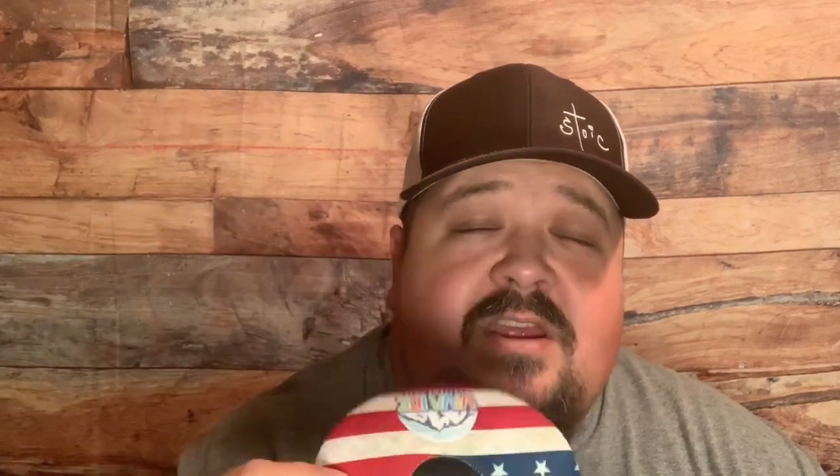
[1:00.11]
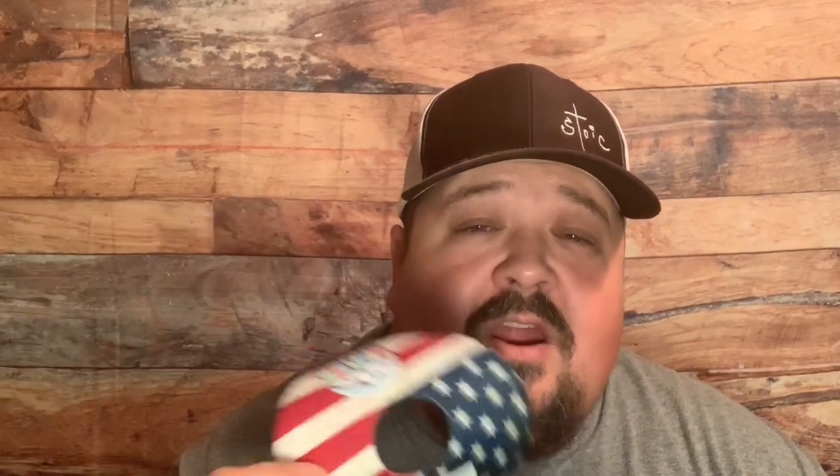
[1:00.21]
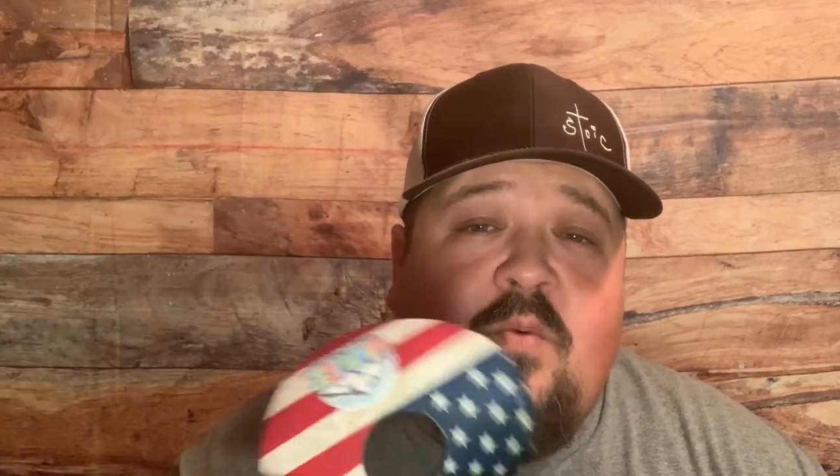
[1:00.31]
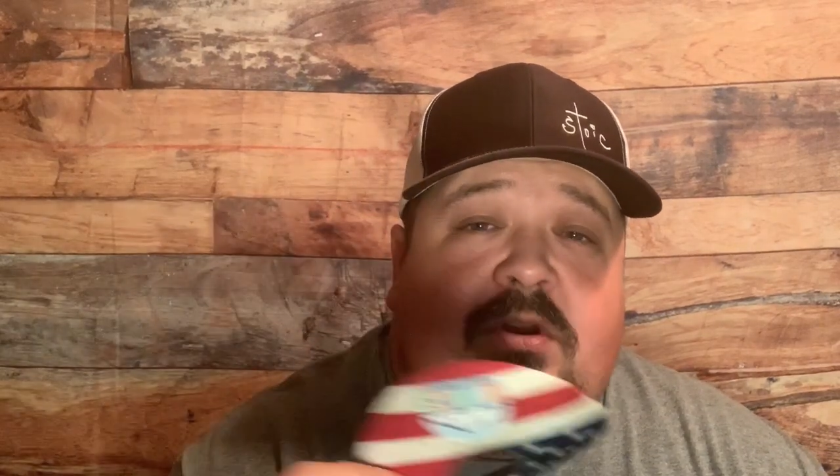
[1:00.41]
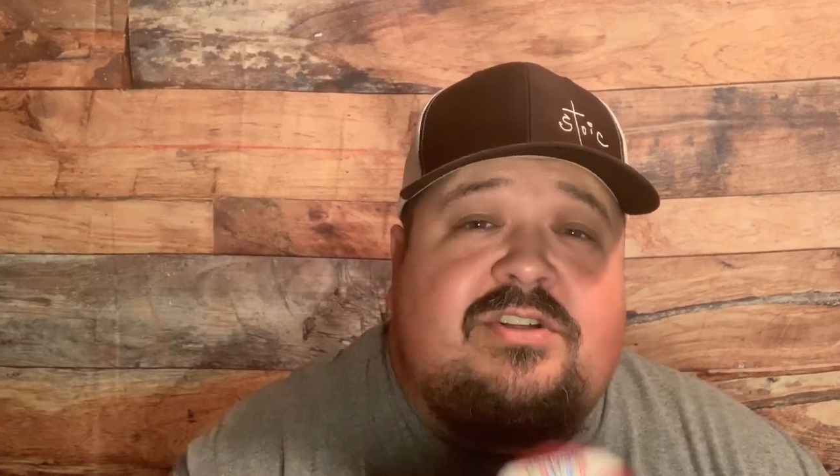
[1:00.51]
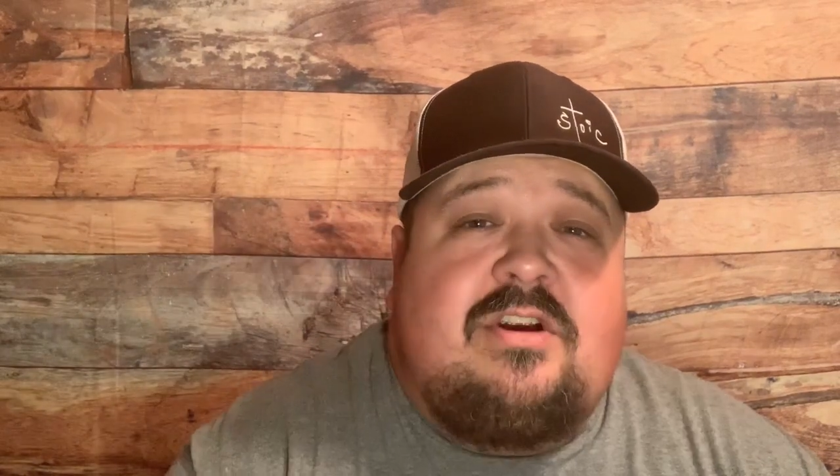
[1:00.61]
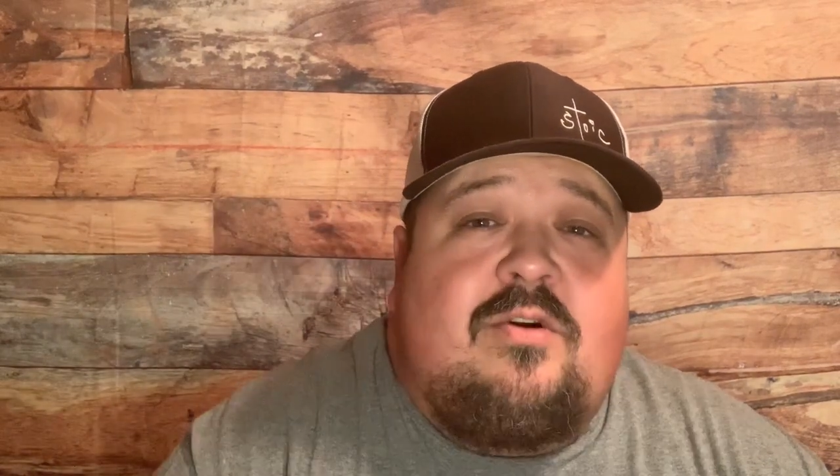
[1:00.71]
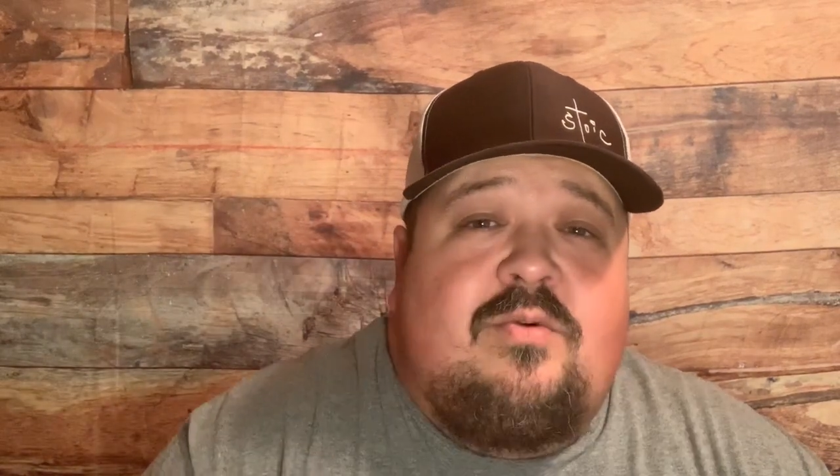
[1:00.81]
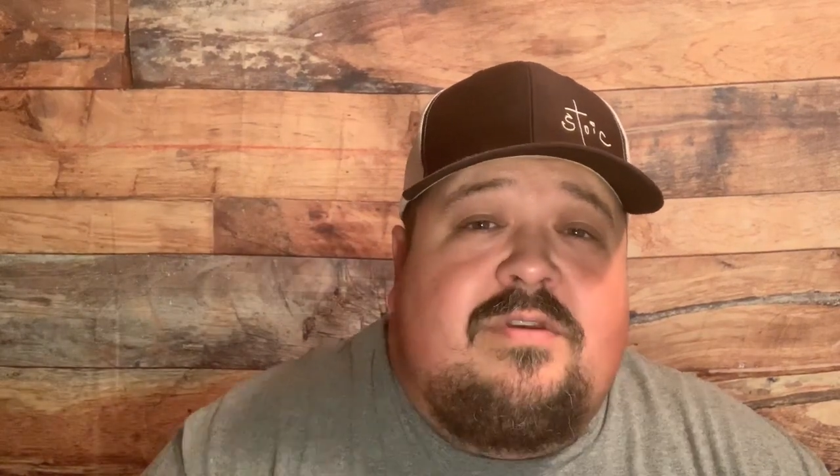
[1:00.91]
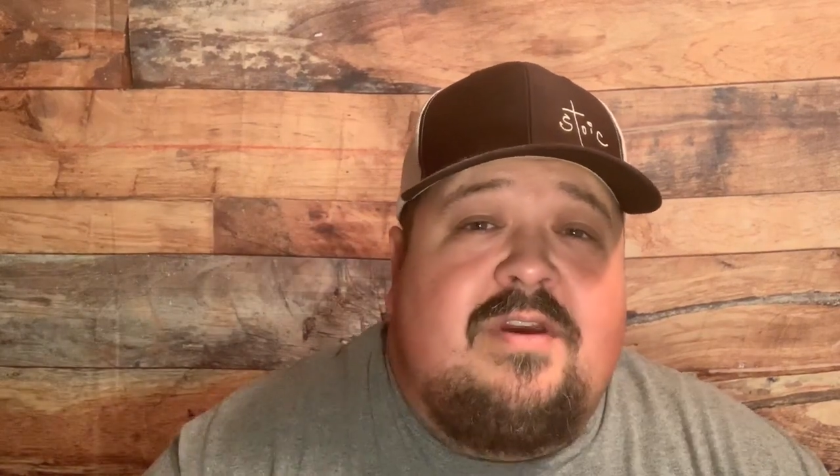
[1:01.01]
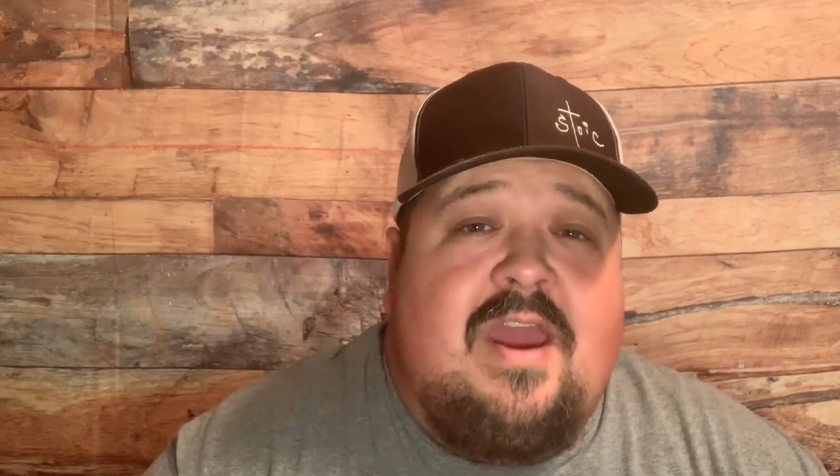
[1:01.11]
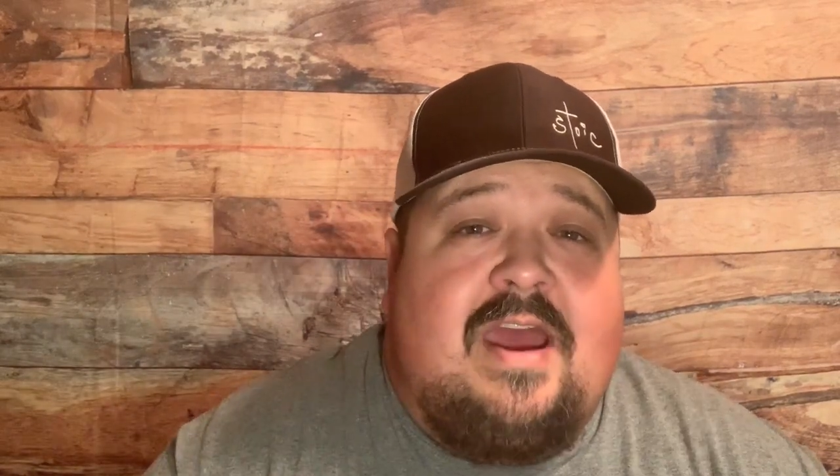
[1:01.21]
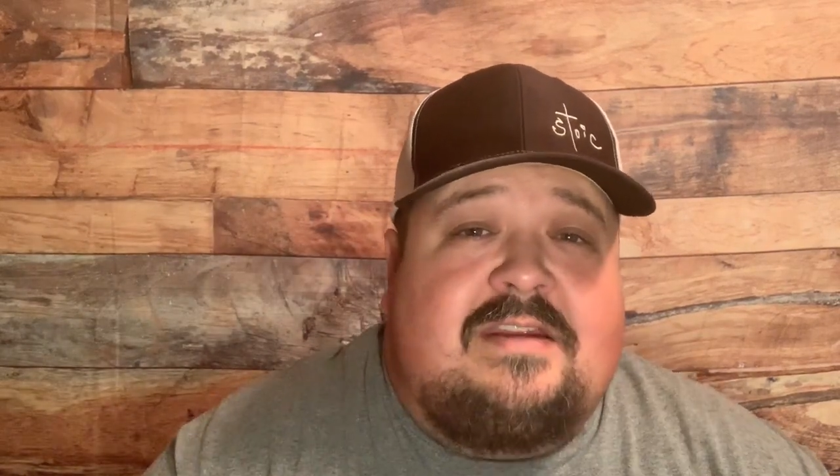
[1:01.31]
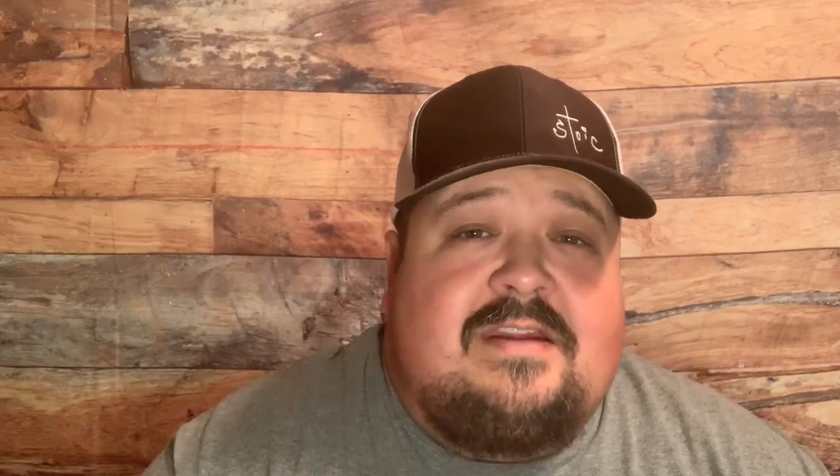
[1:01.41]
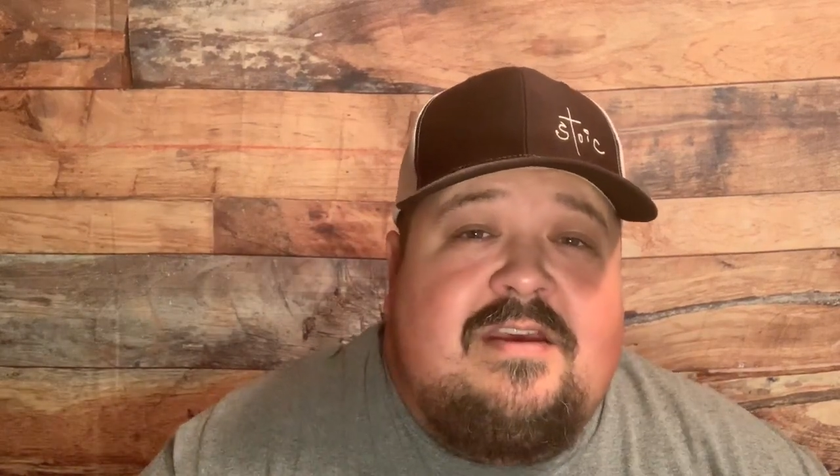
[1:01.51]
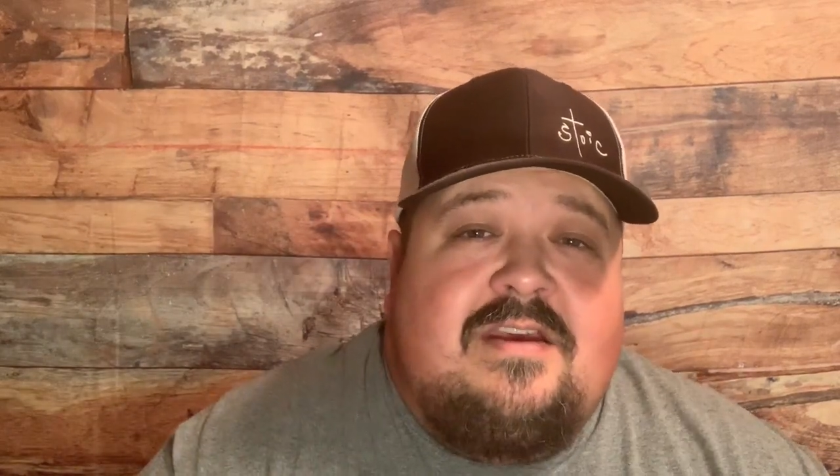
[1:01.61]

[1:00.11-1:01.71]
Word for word: and I want to share it with you guys.